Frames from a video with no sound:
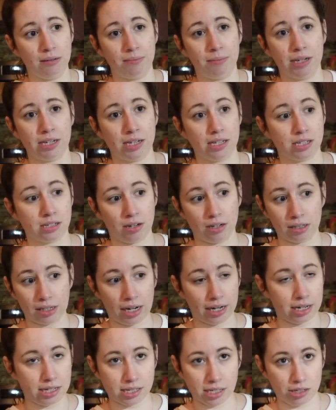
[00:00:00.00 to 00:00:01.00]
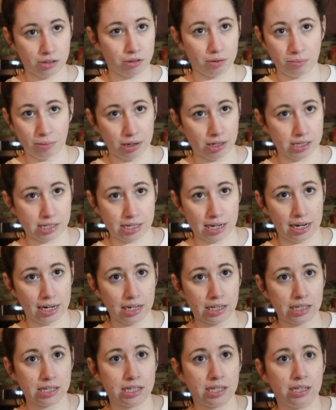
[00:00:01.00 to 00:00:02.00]
because online it said you can bring
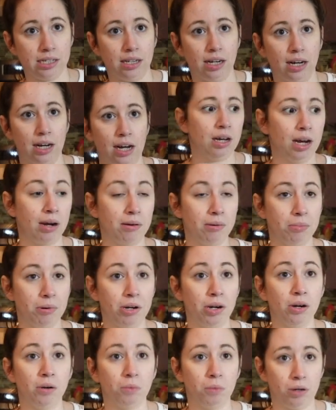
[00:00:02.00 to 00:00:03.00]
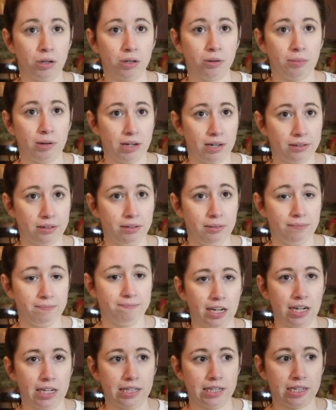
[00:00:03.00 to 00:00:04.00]
snacks. I'm gonna bring her water bottle.
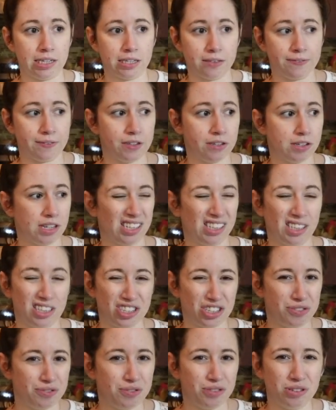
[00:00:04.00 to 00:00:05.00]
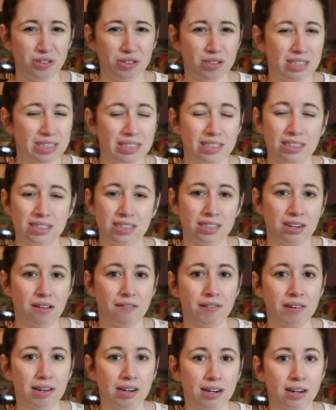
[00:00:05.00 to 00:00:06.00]
And then as far as like lunch food, I
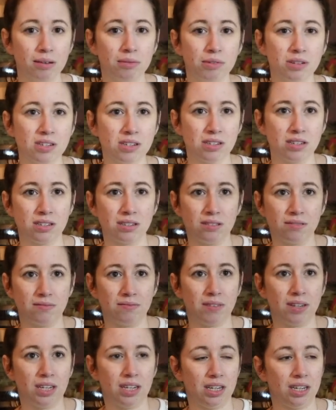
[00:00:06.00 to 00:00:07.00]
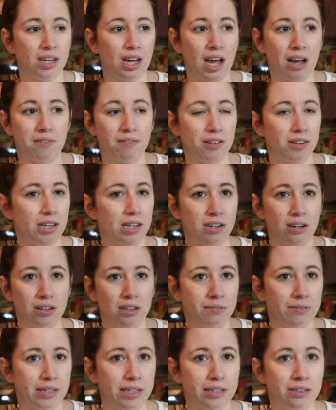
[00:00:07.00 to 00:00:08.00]
figure we'll just have her eat on
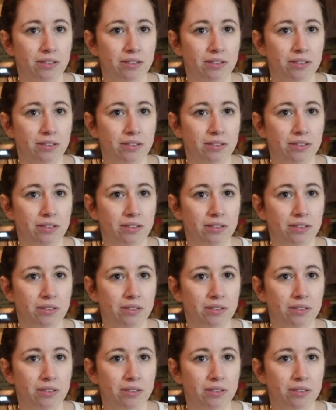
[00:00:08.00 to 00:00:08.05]
the way